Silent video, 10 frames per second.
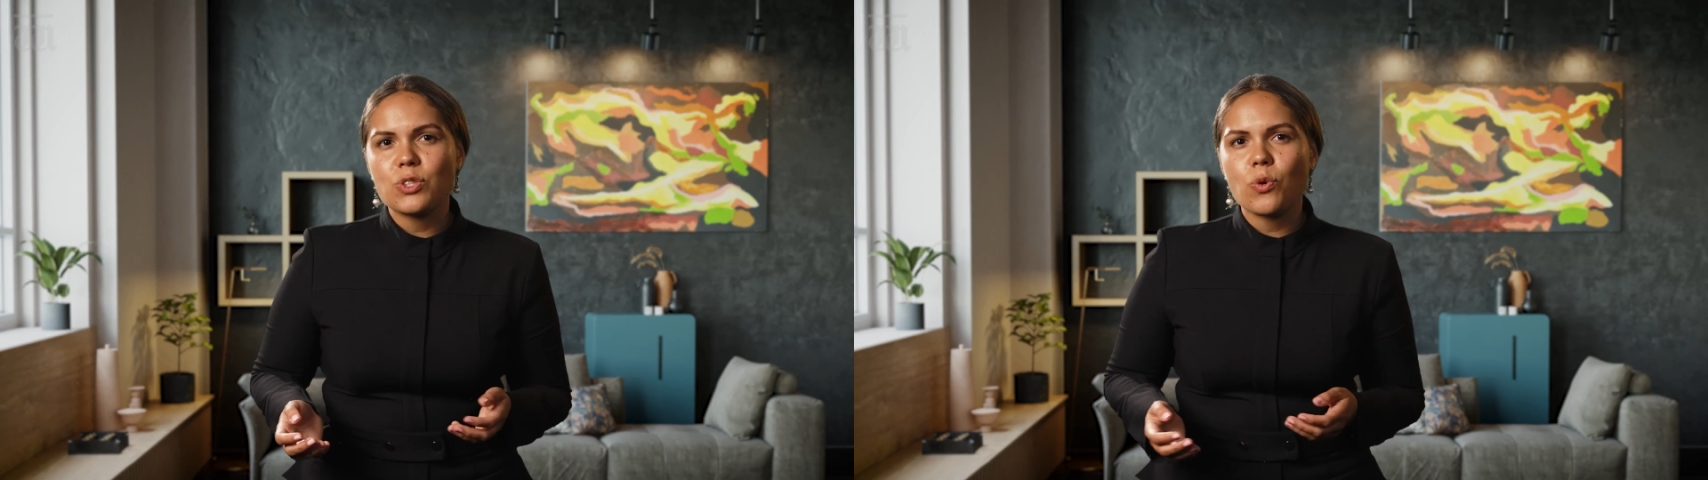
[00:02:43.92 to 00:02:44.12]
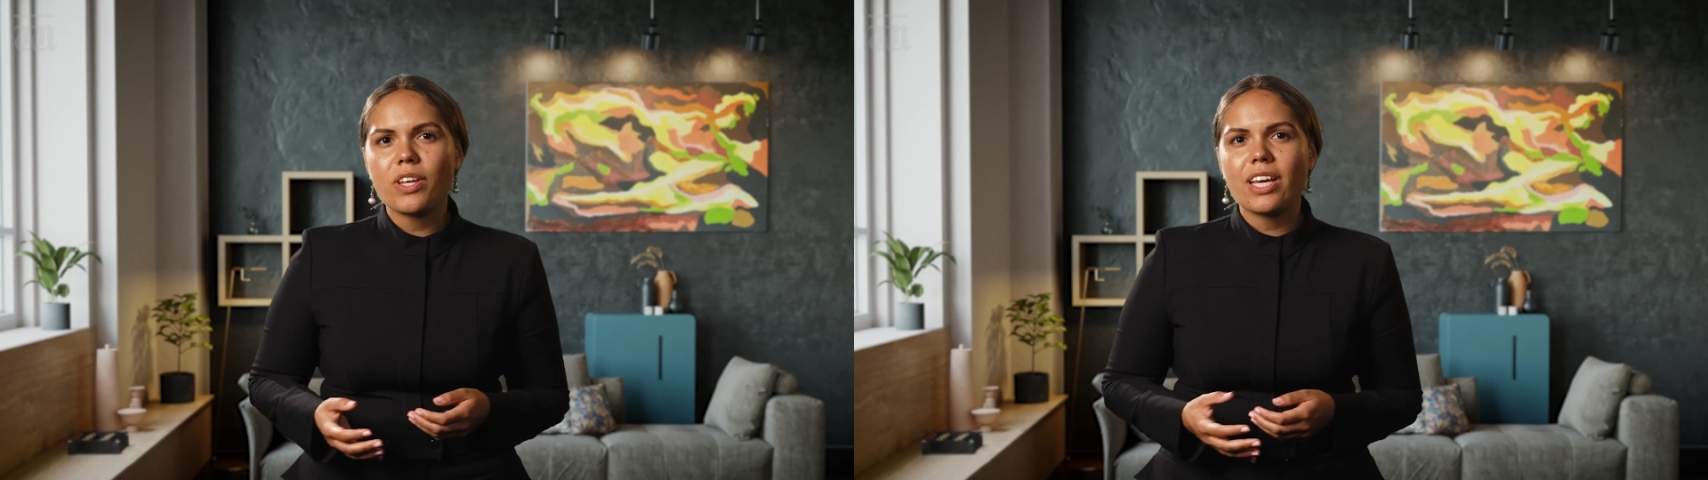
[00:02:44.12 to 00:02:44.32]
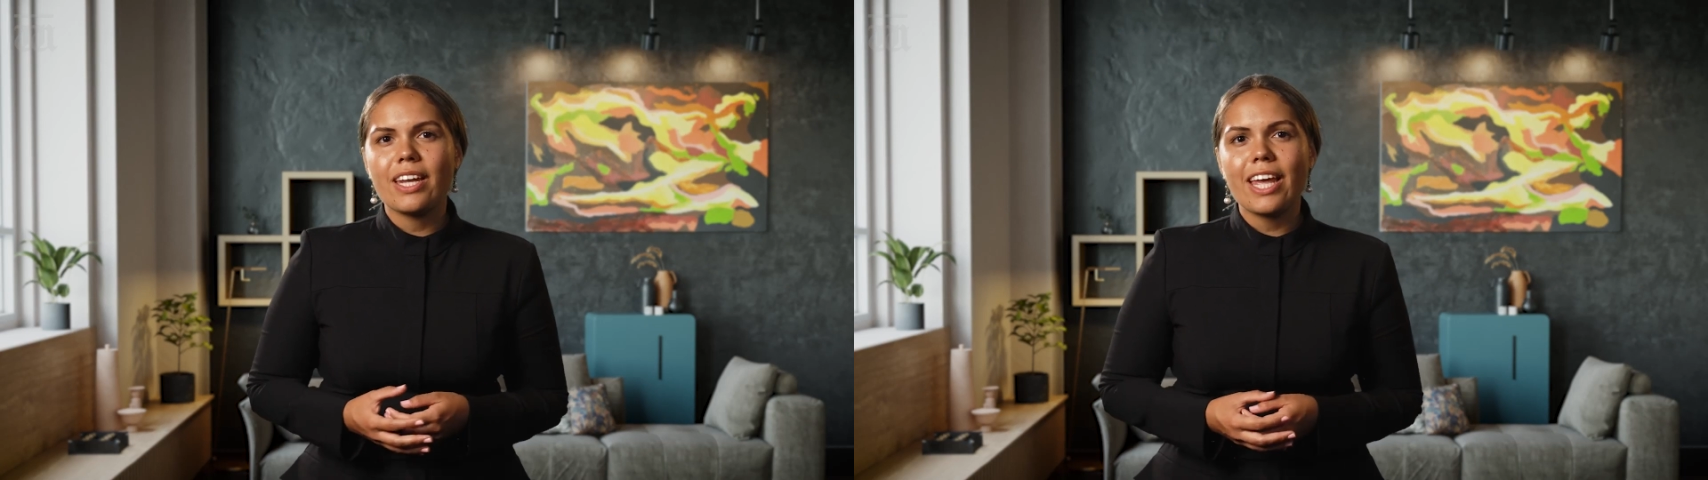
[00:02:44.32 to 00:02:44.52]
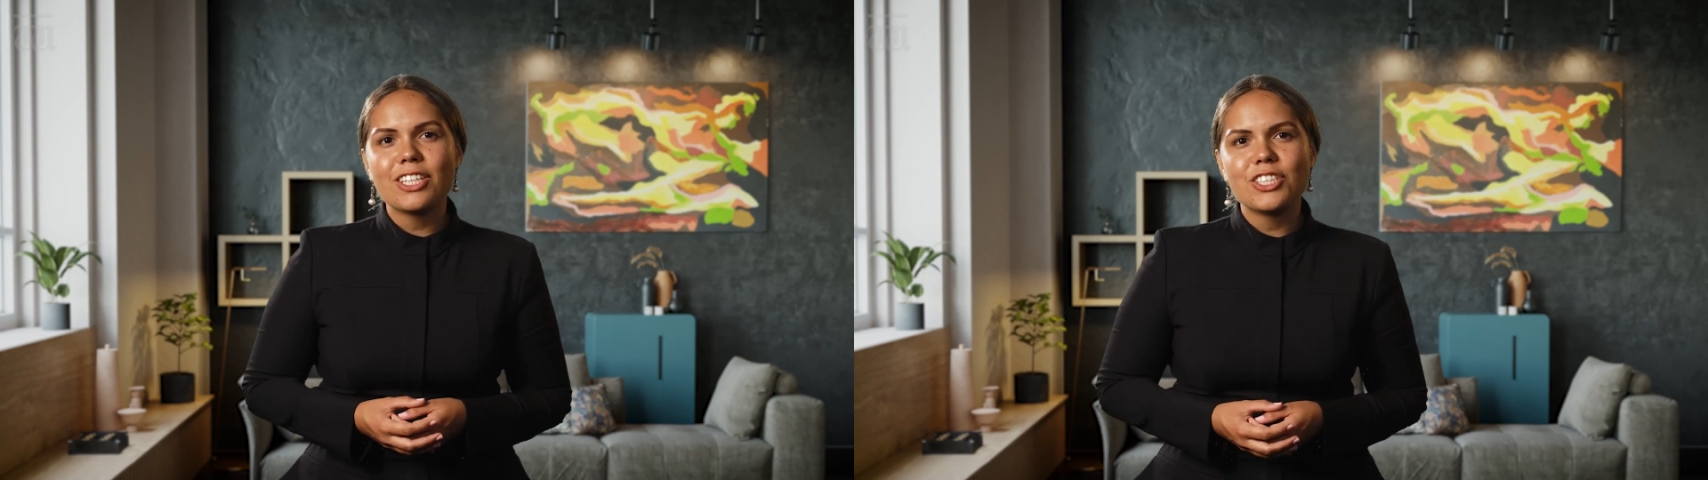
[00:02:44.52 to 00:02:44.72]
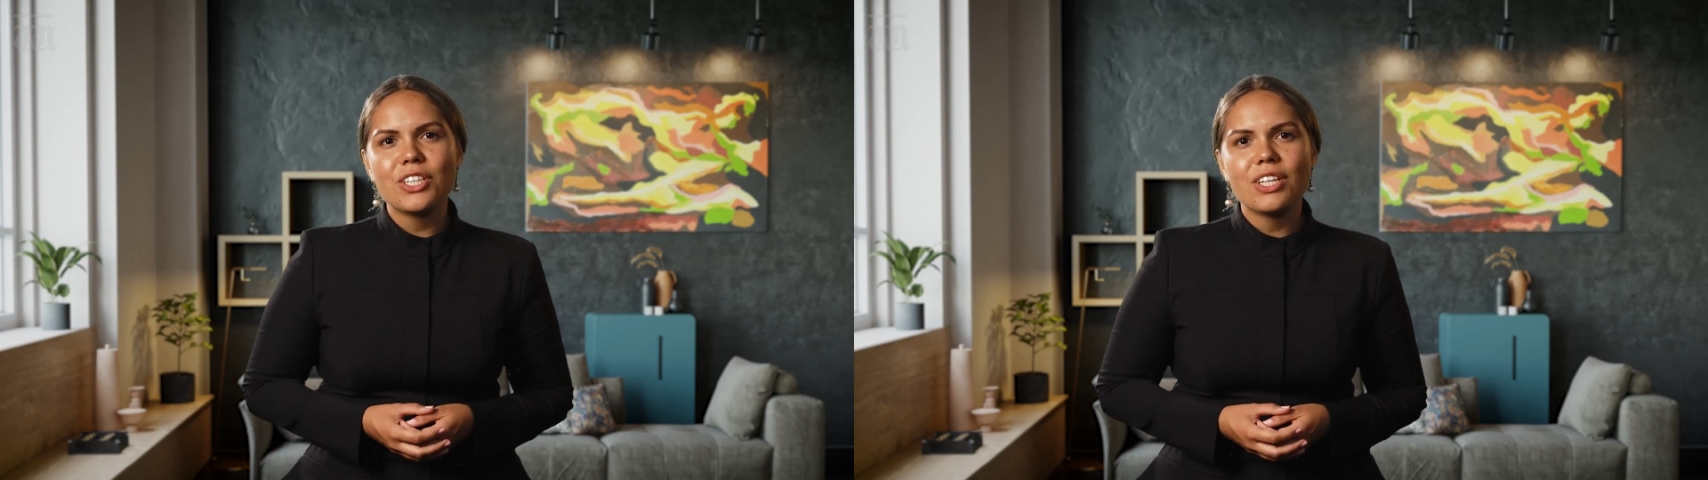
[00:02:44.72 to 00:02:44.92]
saw the
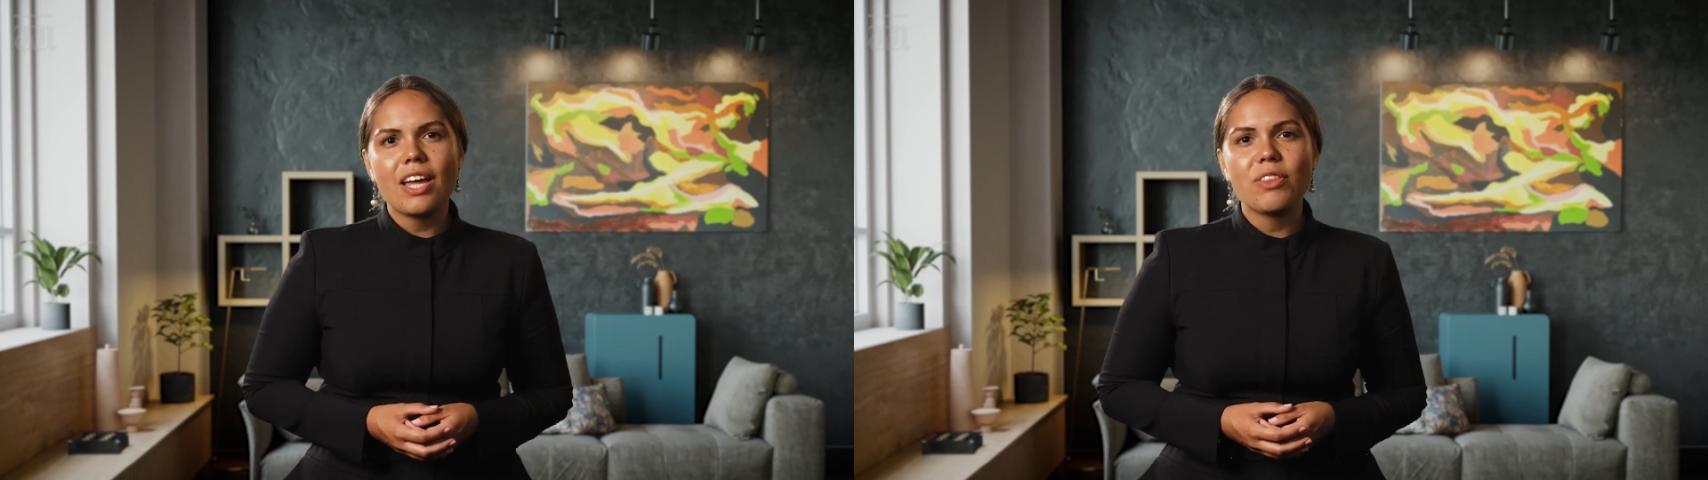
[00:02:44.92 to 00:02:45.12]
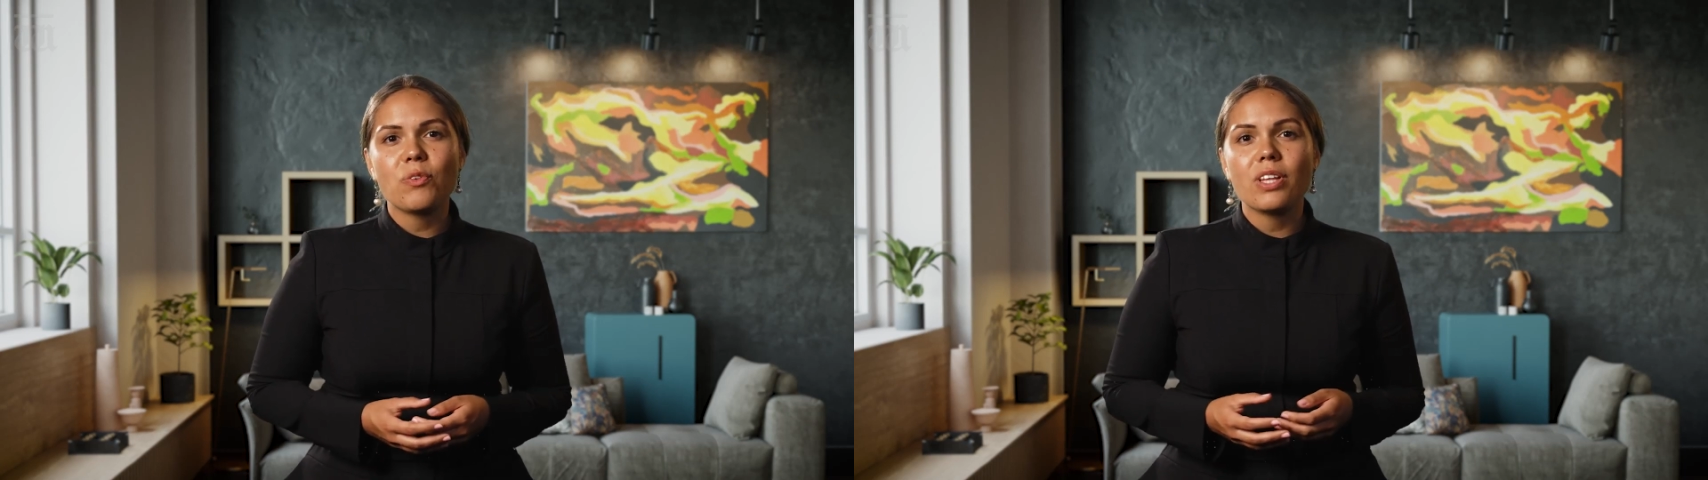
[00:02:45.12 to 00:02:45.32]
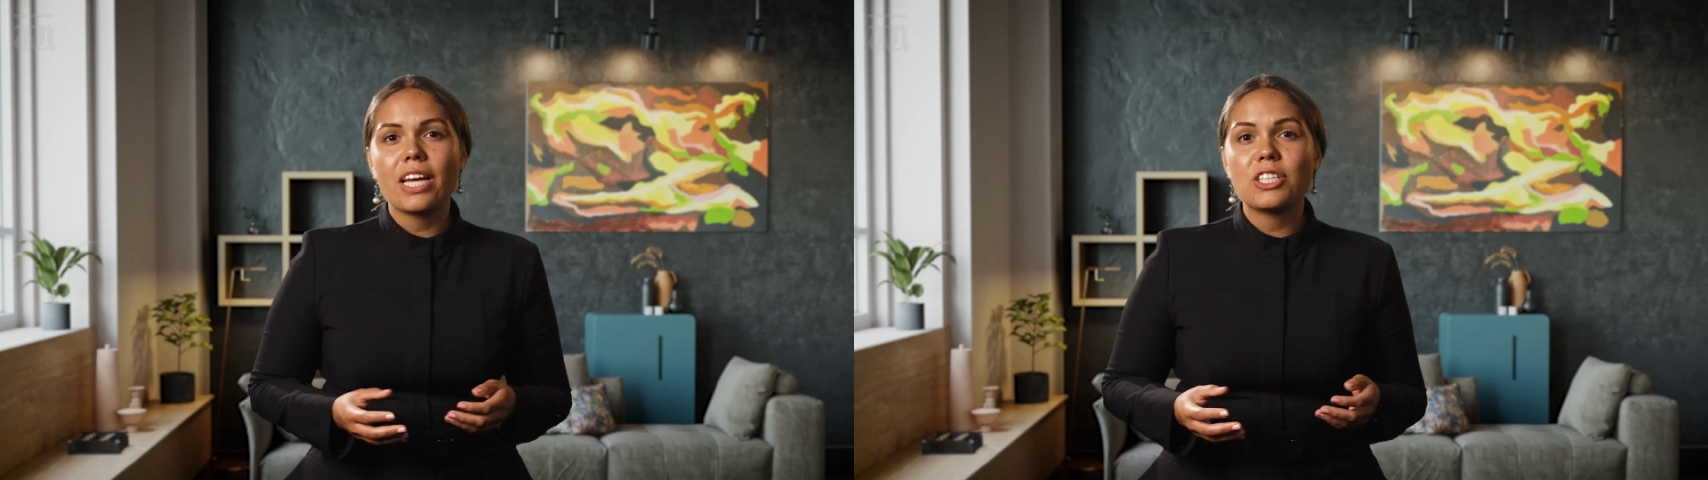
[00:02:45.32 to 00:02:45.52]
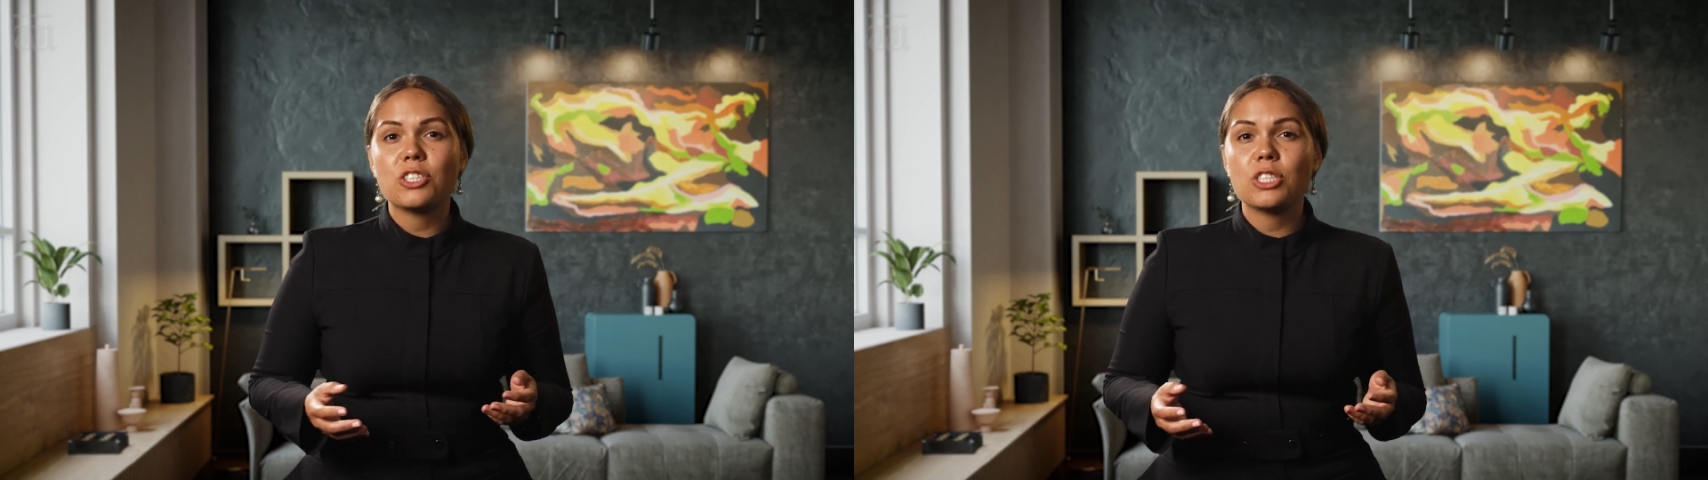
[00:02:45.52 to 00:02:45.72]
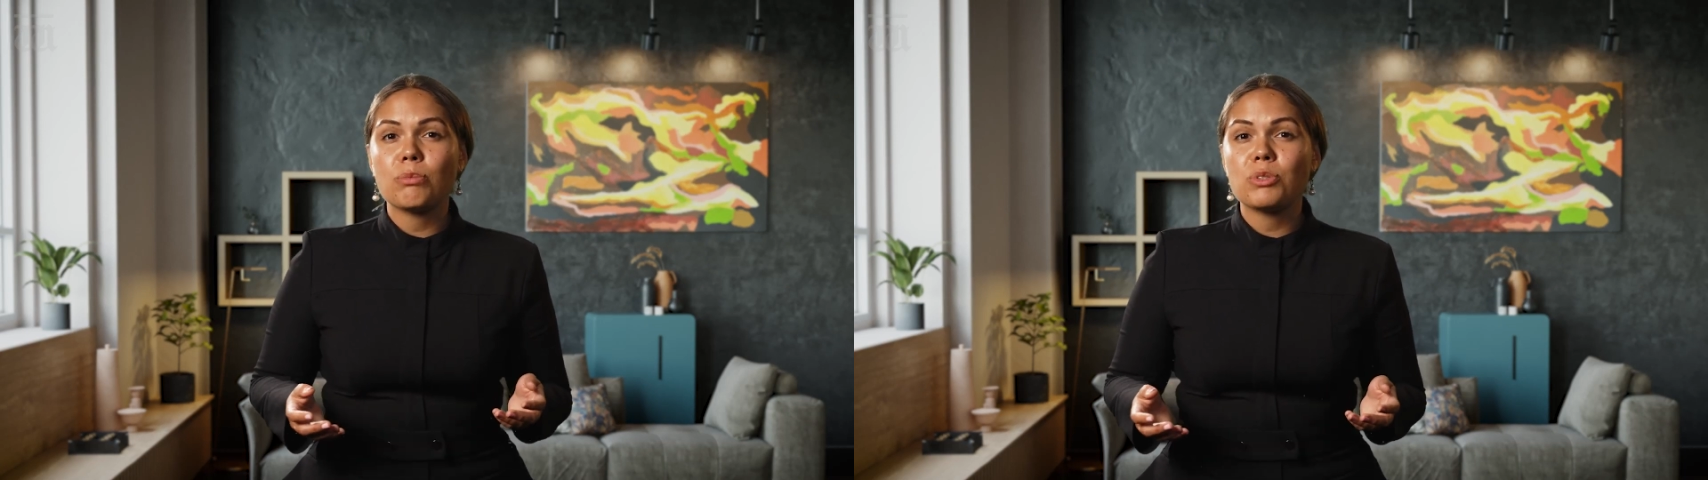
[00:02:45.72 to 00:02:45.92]
connection and the
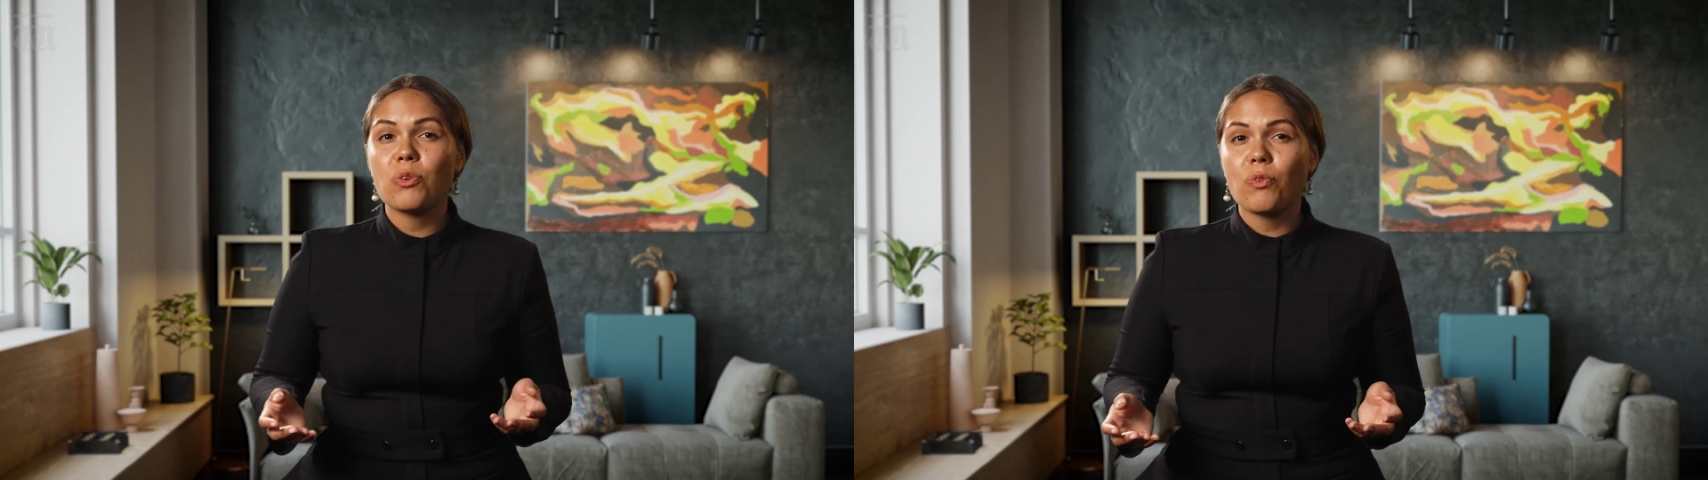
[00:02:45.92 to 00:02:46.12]
relationships the